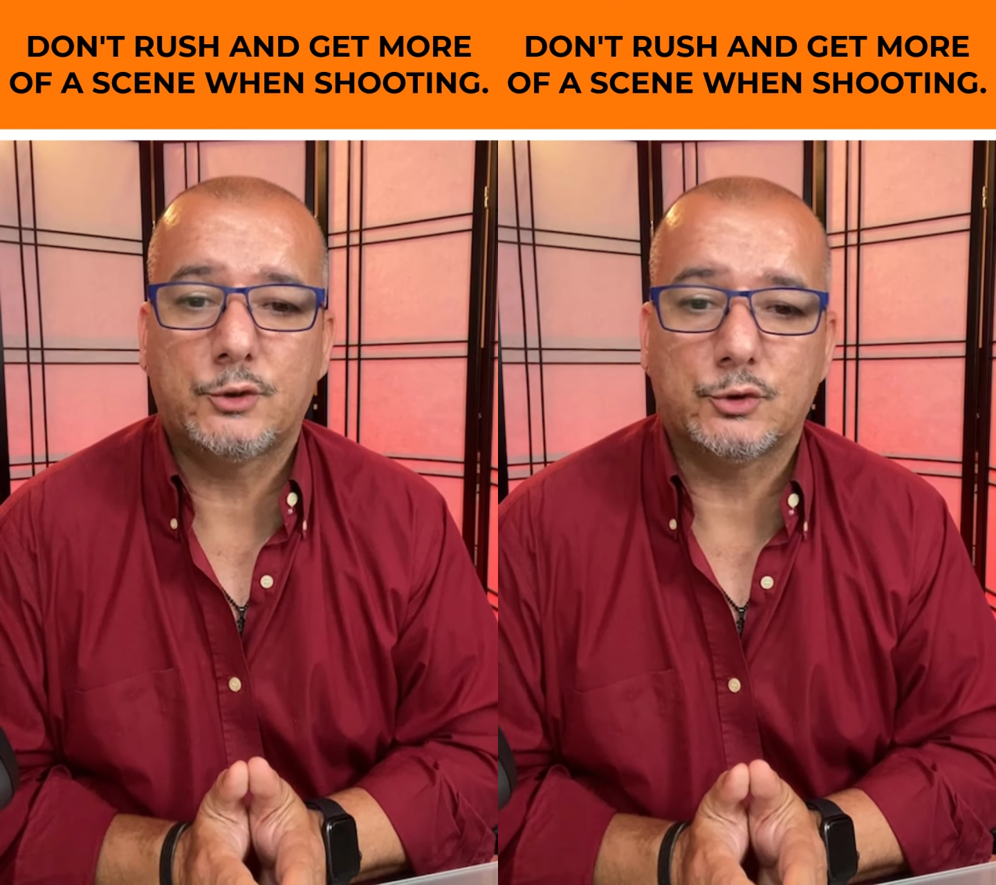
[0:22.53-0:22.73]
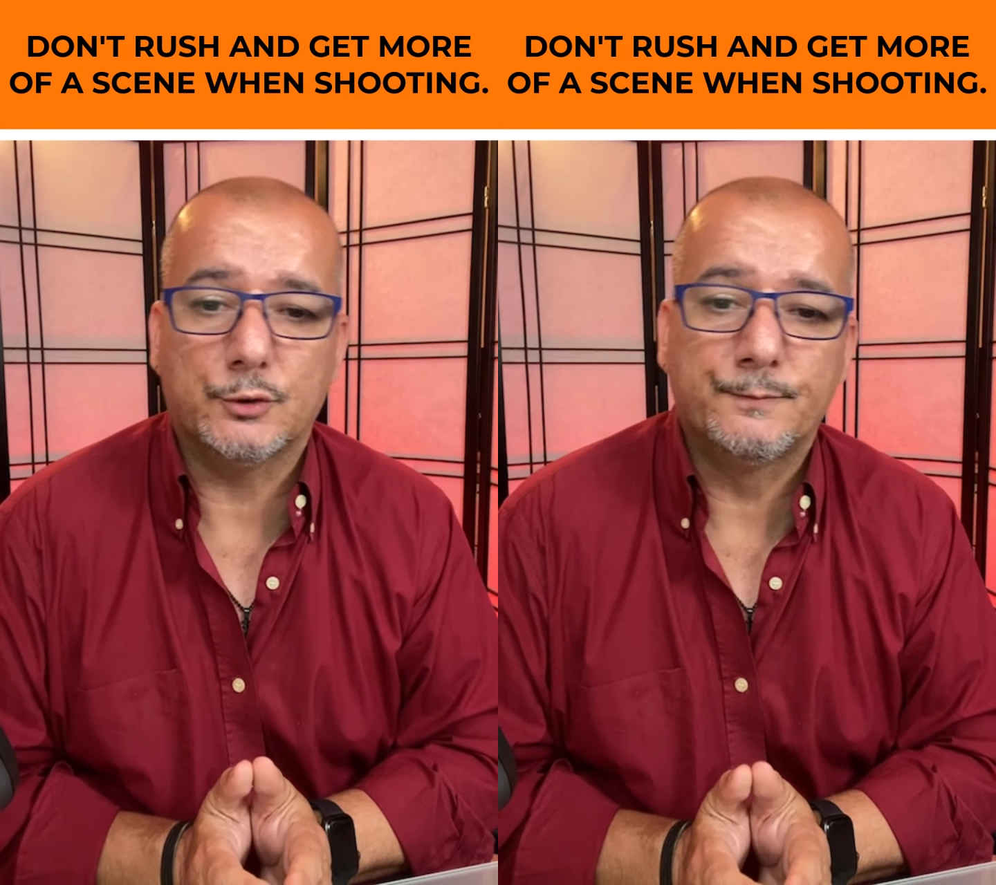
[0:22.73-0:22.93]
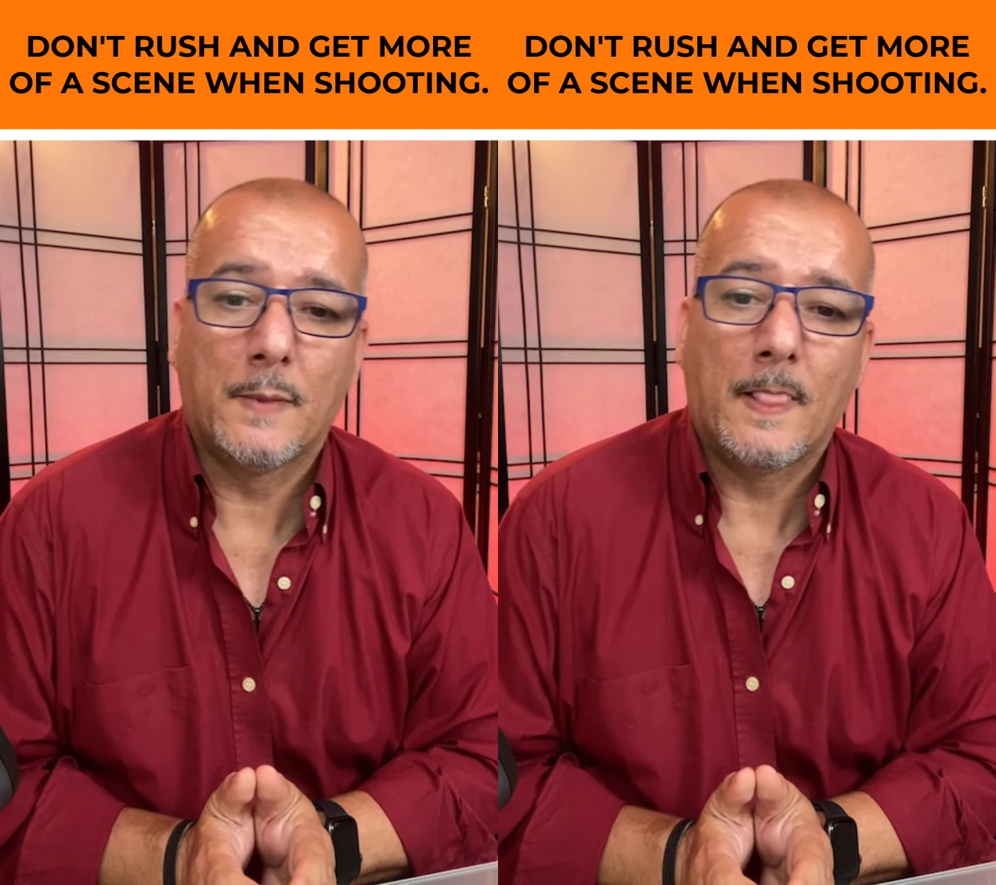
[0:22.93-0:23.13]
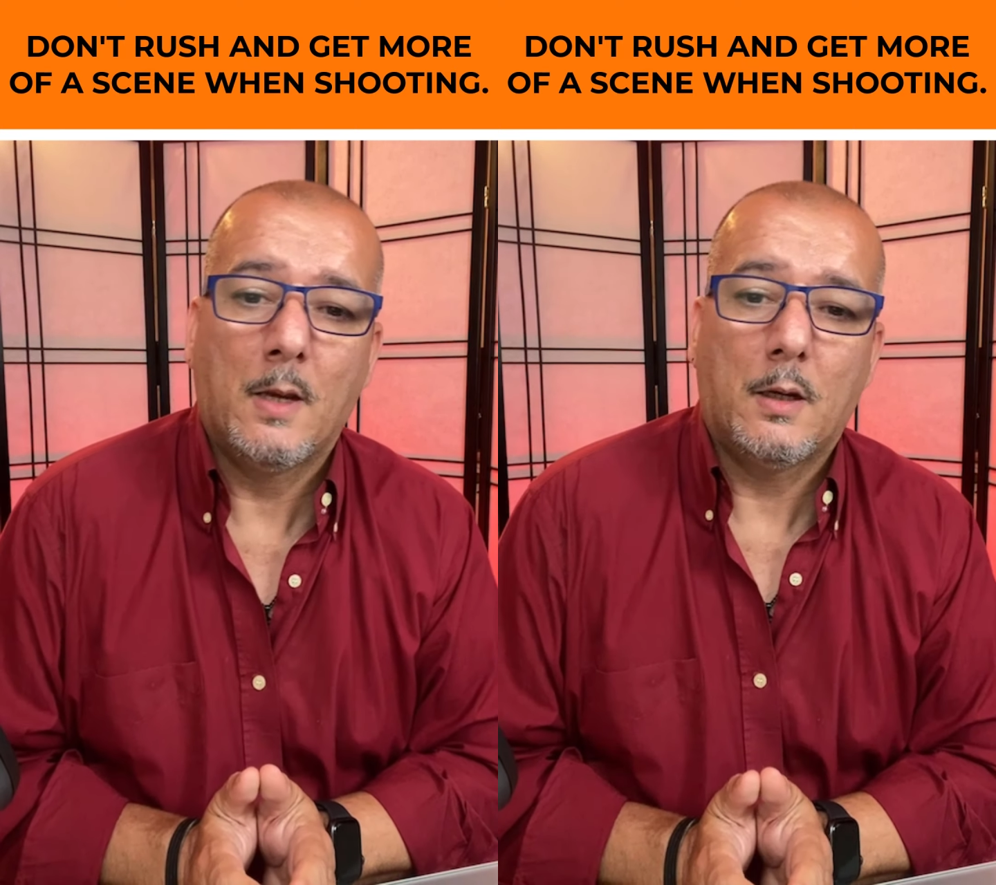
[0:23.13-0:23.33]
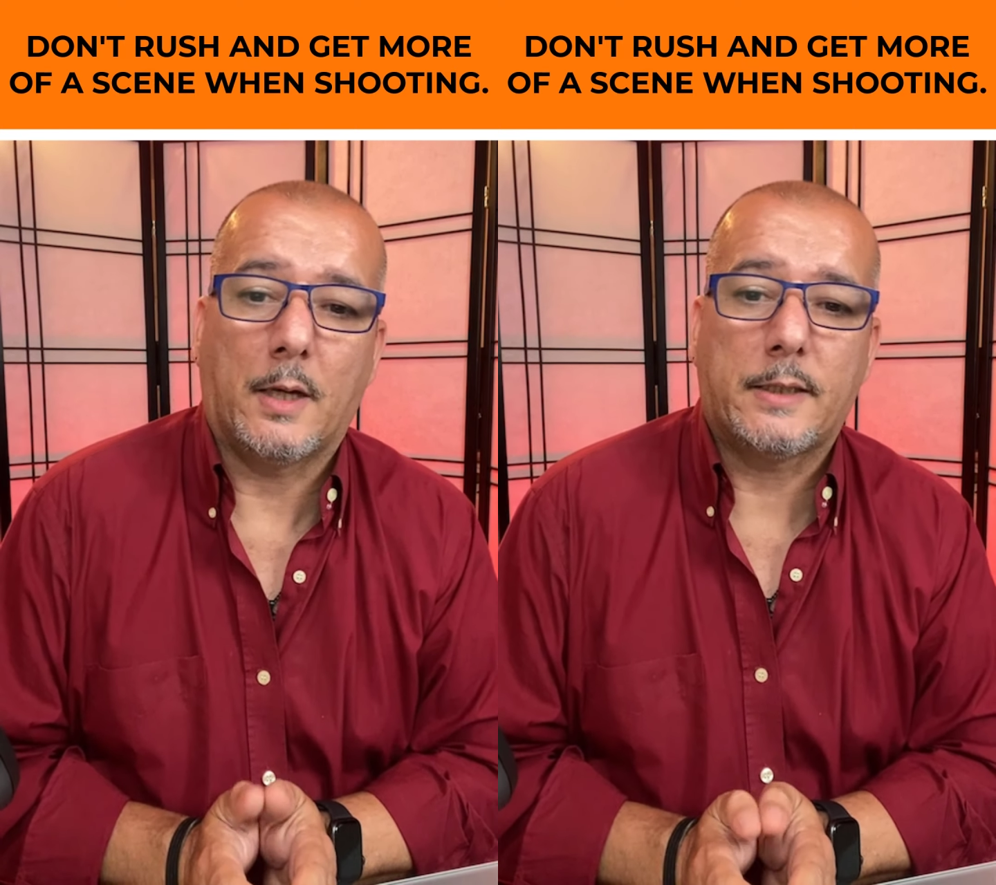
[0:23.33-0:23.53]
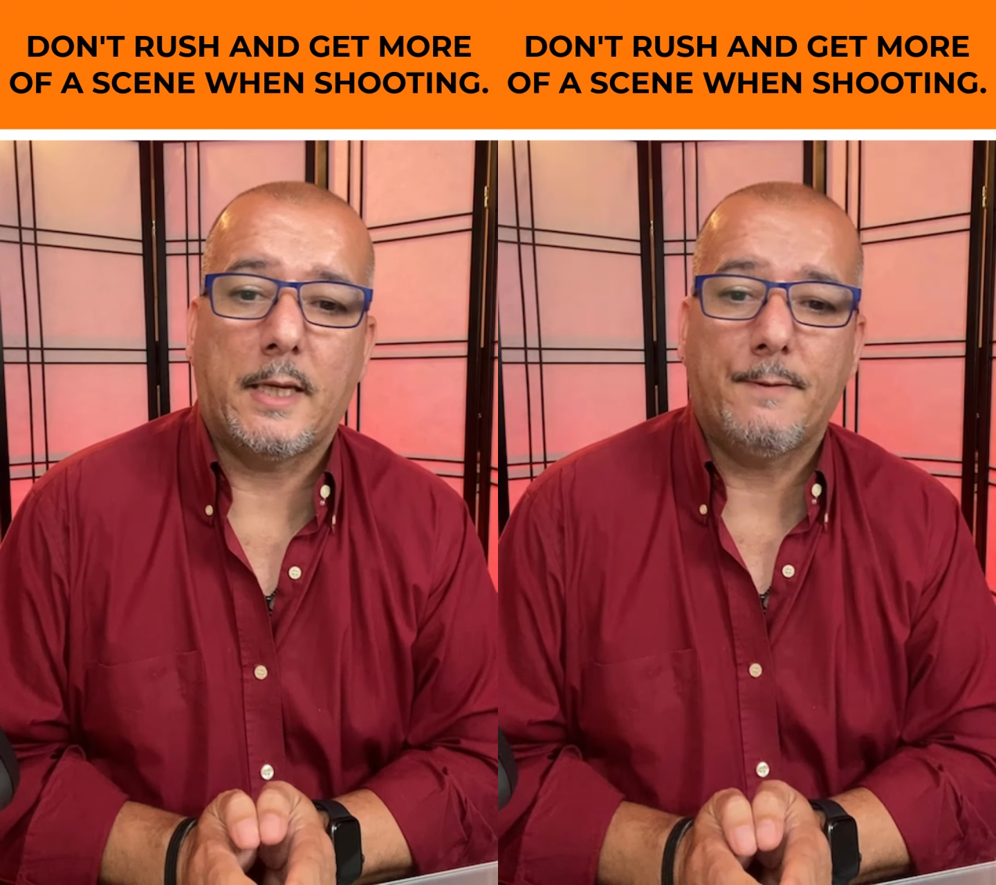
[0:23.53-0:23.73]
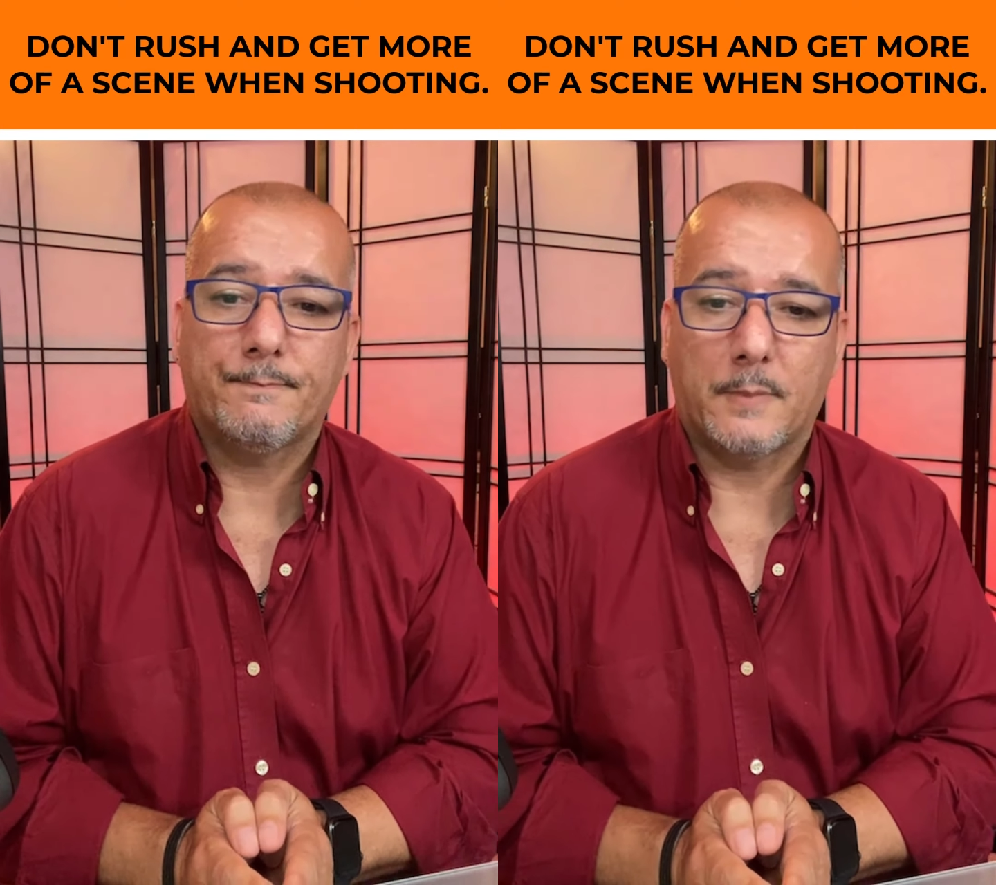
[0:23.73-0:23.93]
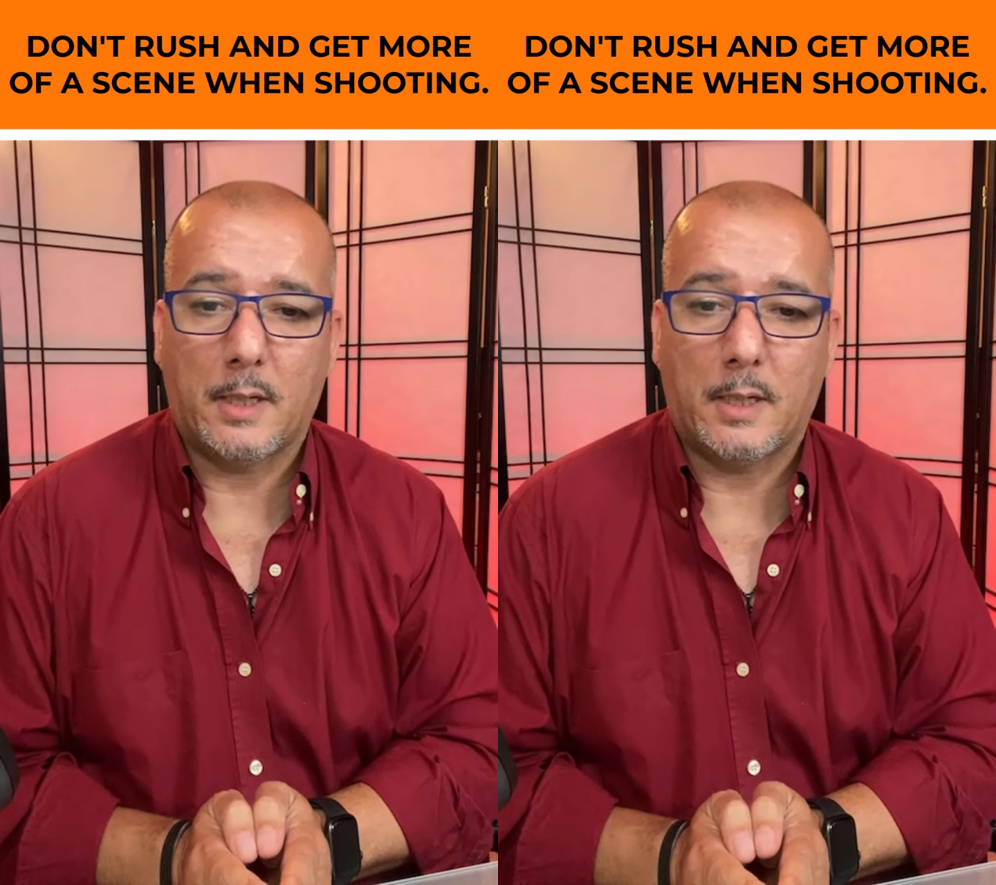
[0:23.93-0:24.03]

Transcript: too. Okay,